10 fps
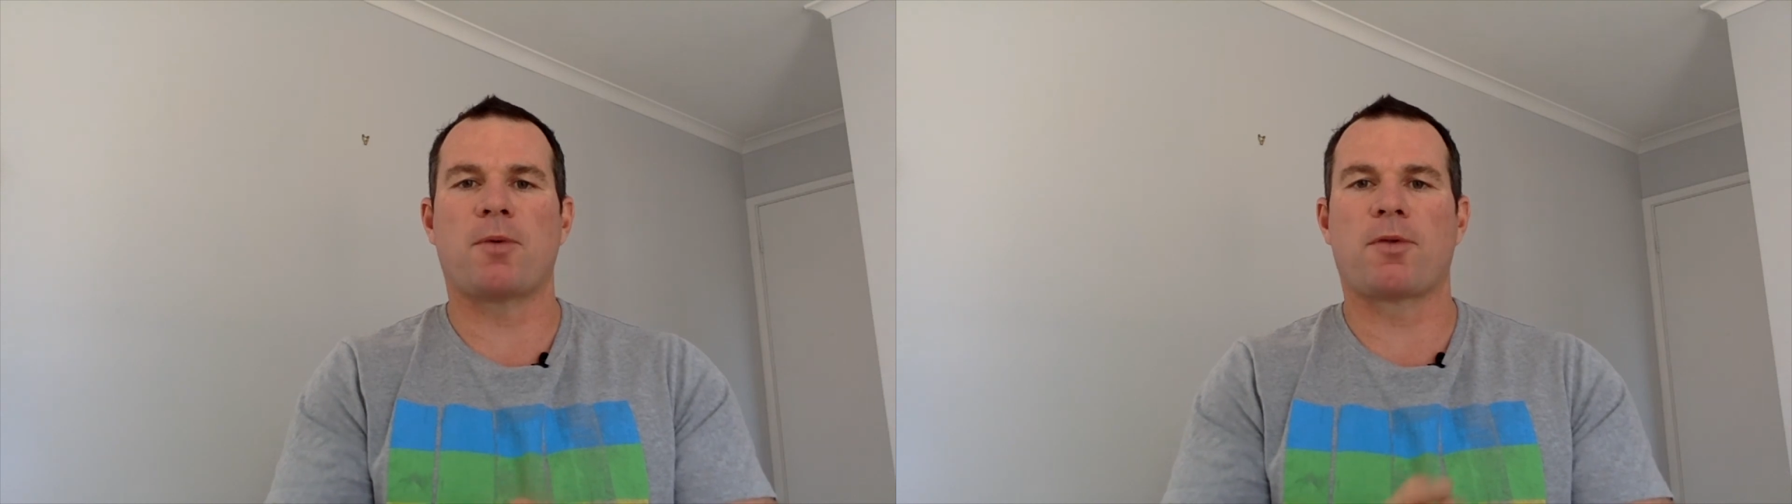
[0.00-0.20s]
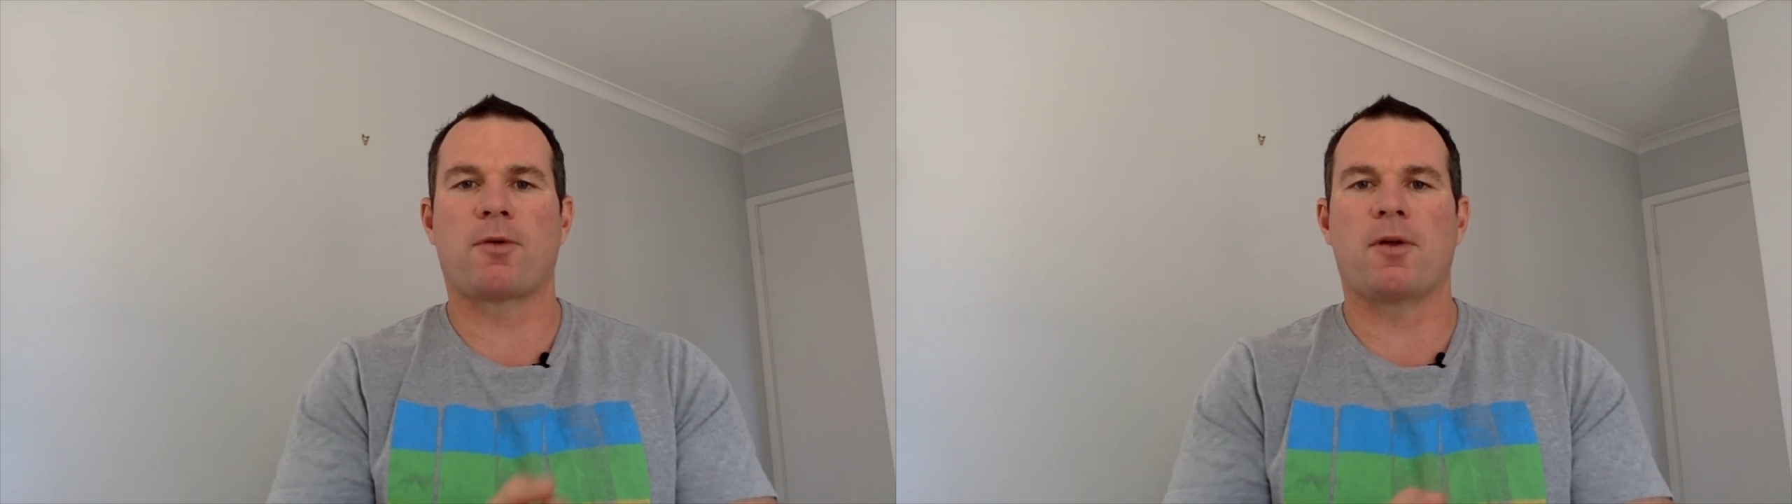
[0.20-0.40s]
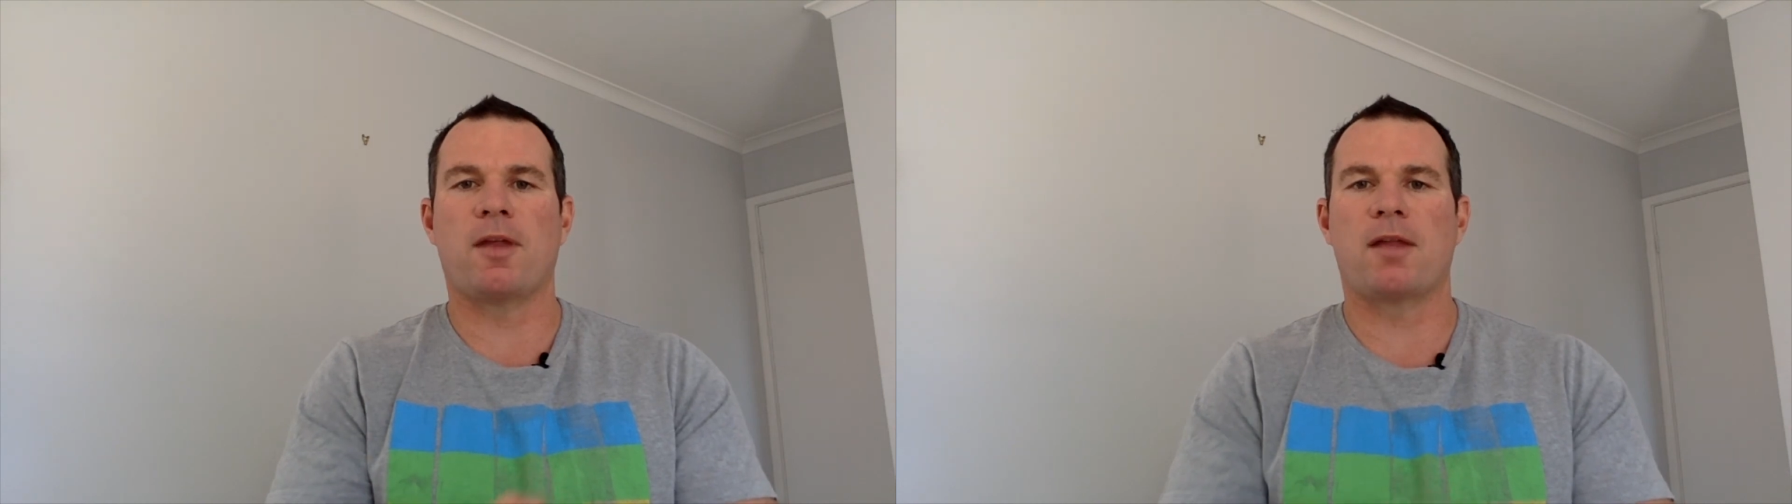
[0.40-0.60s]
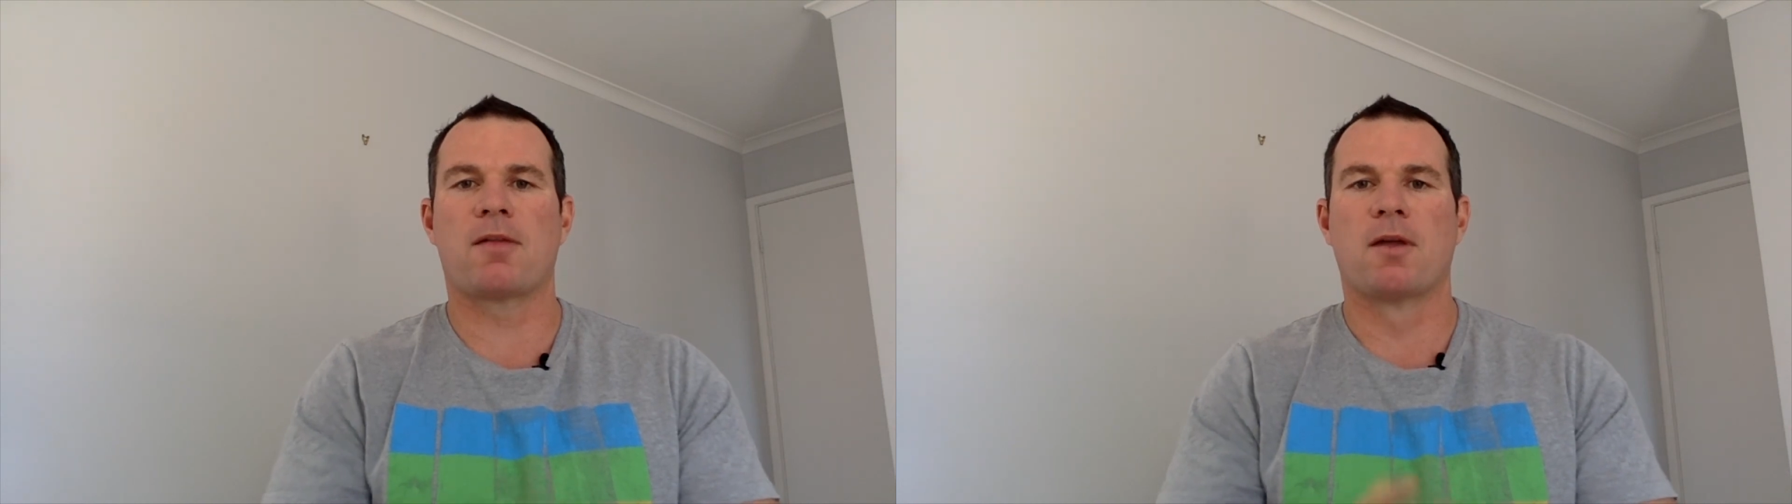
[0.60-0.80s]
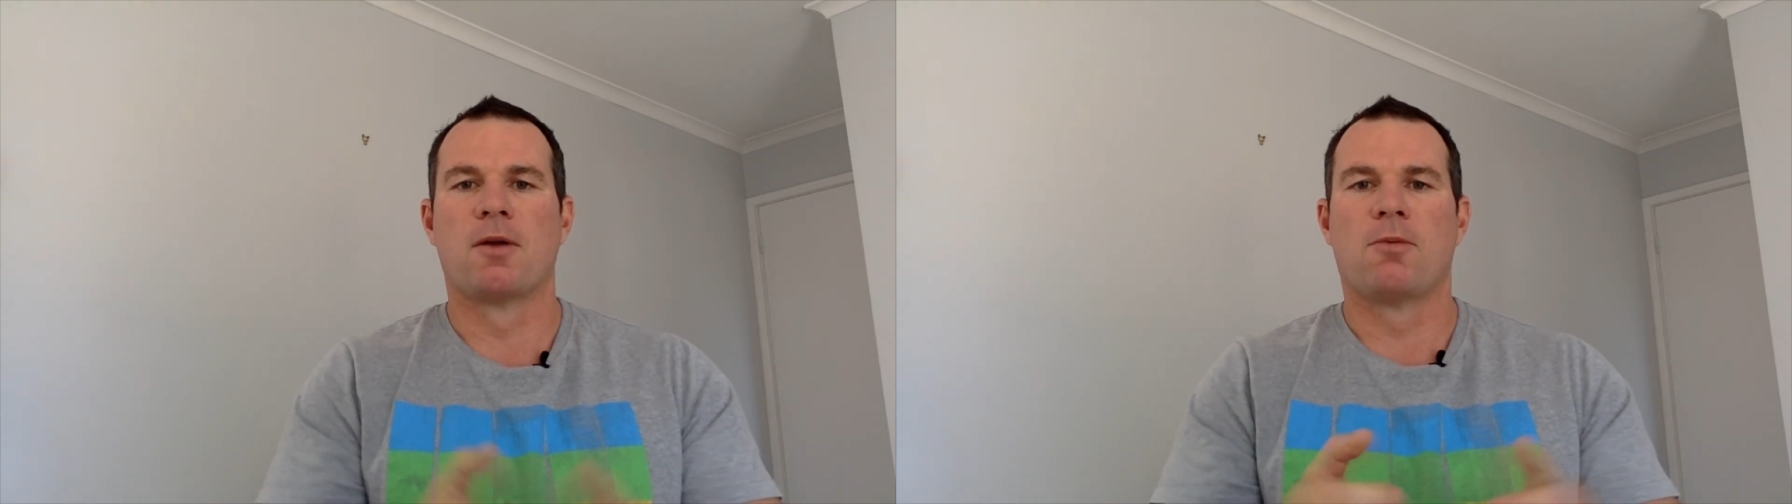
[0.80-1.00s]
through
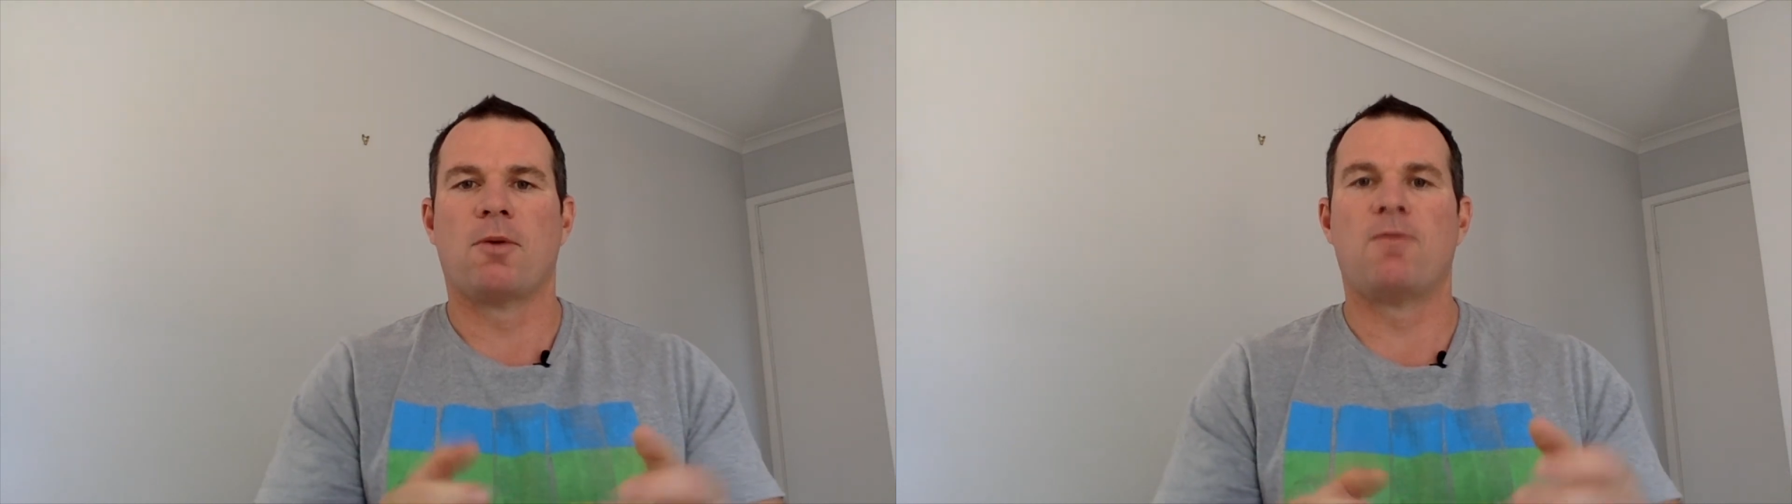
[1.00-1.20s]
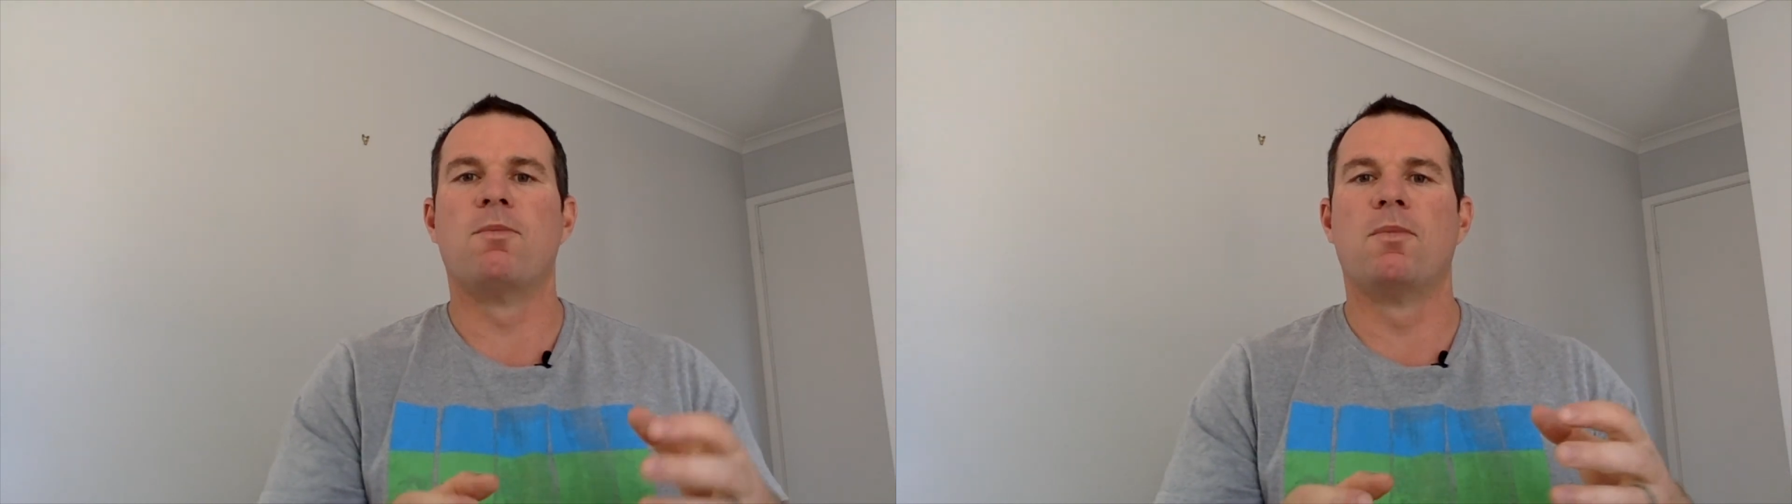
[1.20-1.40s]
this with